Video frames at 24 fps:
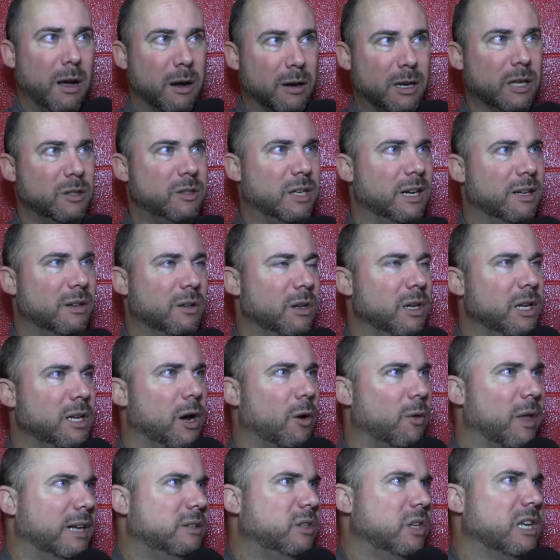because, you
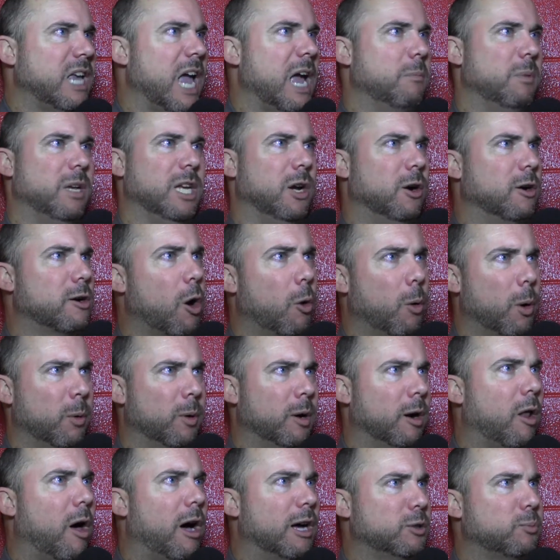know, that's a game a year ago we
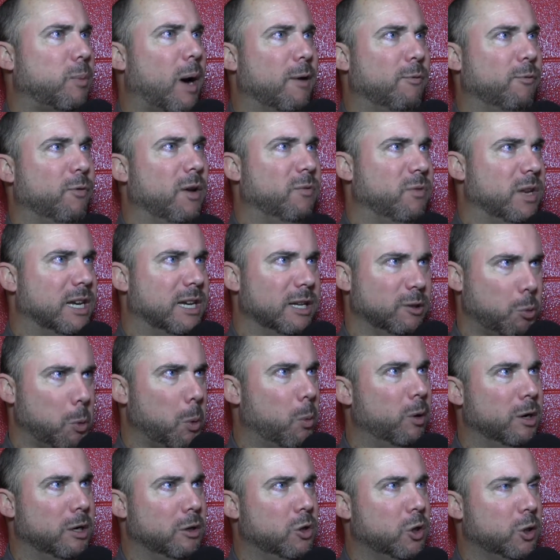would have lost by 50 because
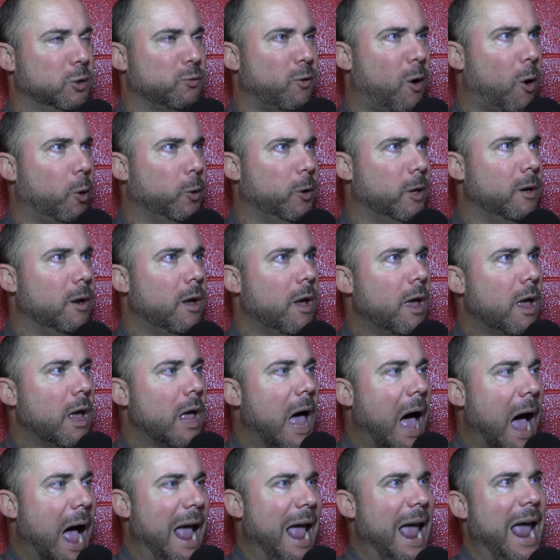we would have just folded.
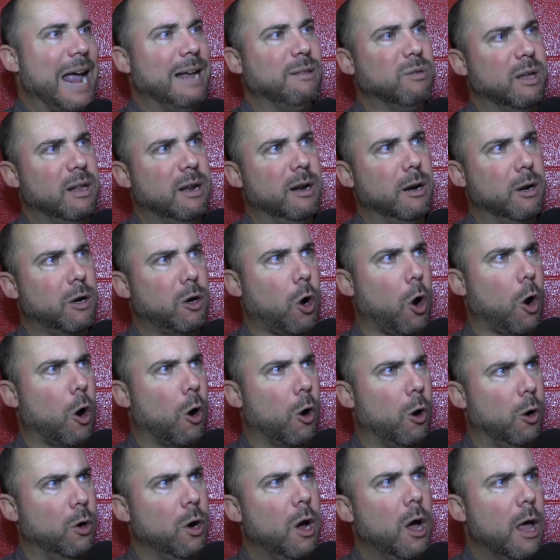I hate that it
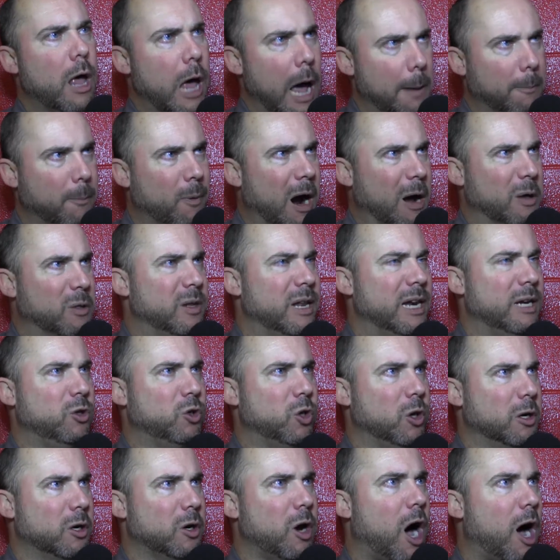occurred. I'm proud that they
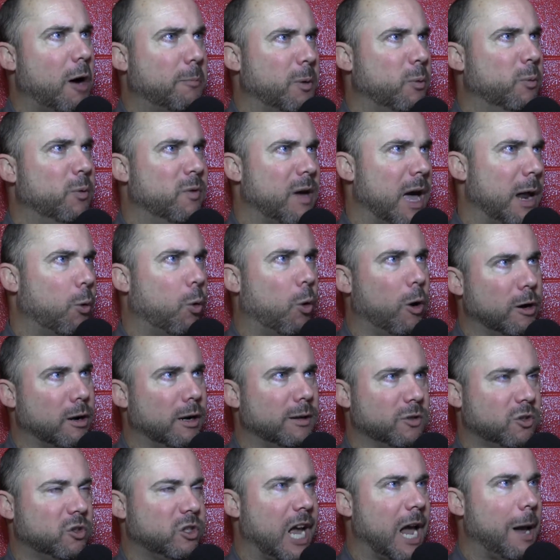shook it off, but we've got to work
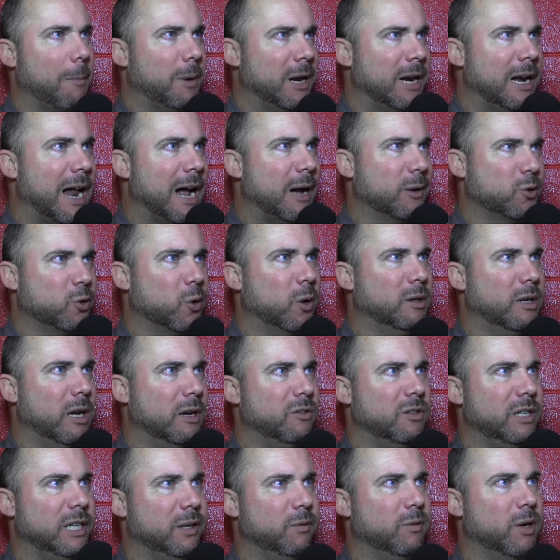on stamping it out so it
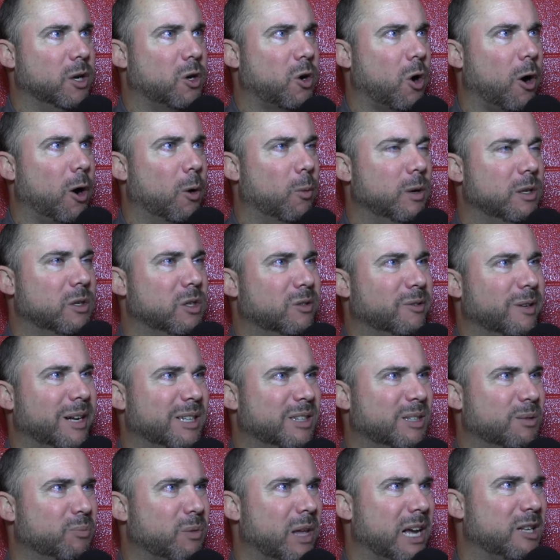doesn't even occur. We just
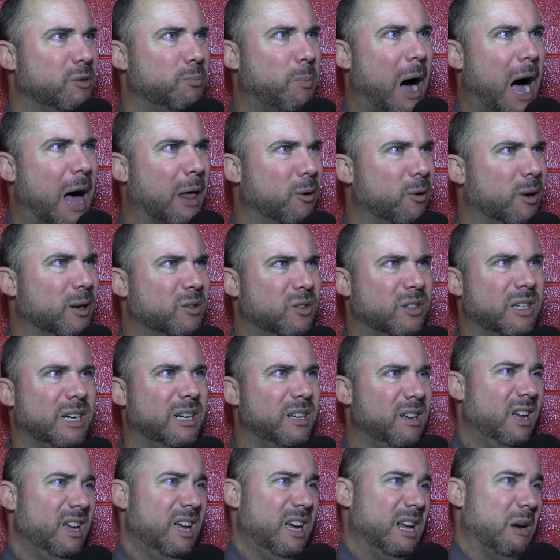let some things bother us
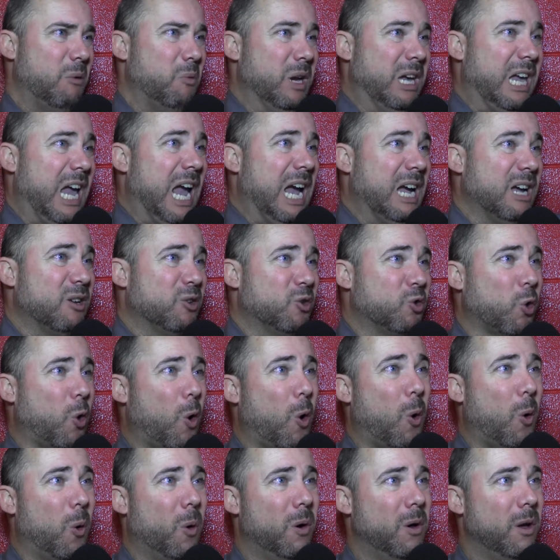that we can't
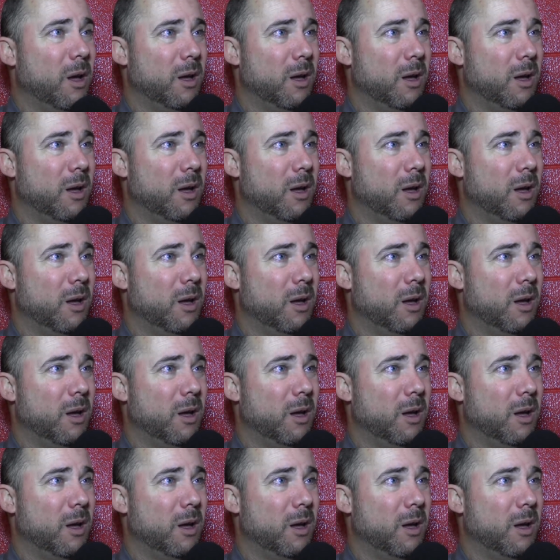control.